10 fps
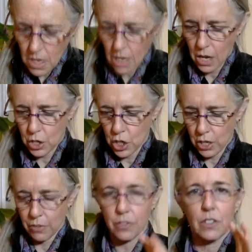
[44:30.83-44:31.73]
a
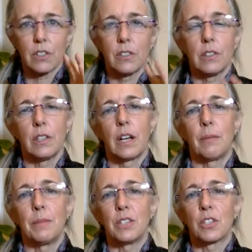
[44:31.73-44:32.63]
shift that
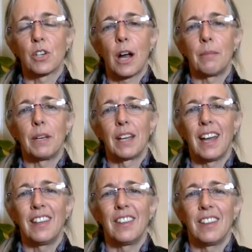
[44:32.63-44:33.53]
I've been describing,
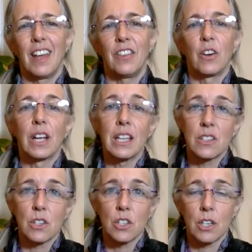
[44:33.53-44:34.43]
and there
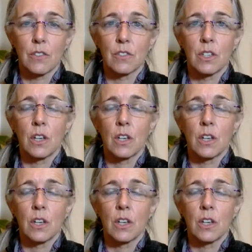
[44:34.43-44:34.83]
is a shift